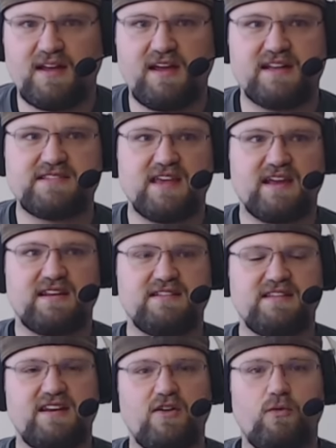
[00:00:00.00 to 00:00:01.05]
It's like
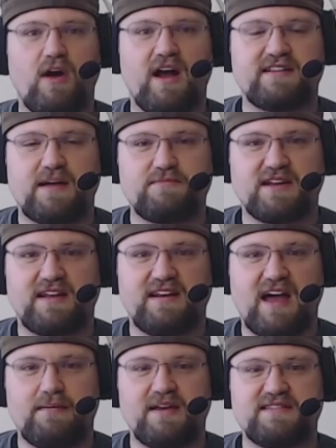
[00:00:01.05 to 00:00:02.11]
Nintendo walked up to
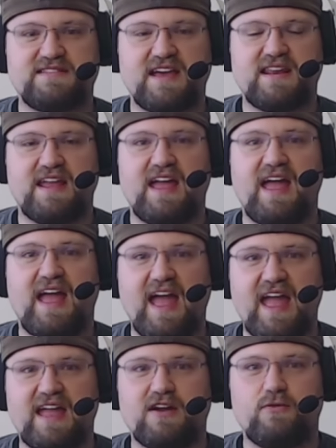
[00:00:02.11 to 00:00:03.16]
Konami and said,
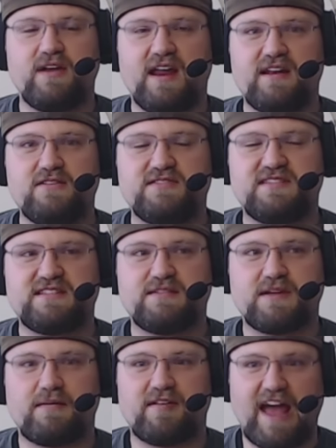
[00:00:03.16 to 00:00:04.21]
"Hey, we got a new system
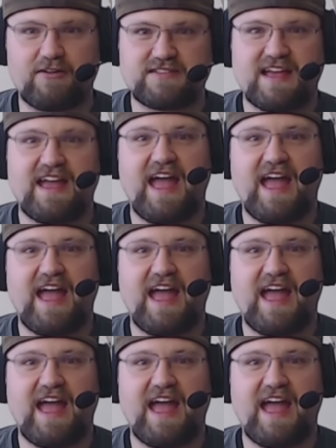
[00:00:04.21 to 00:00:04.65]
coming out.